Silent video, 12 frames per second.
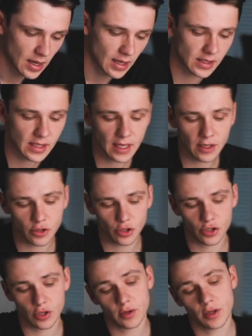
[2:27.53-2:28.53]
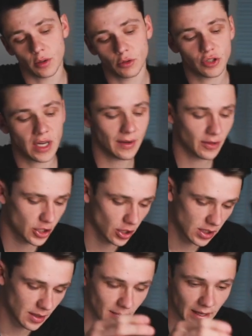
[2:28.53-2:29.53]
instead of just trying to have a
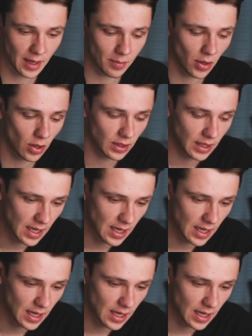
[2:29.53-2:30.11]
shot, it might get blocked.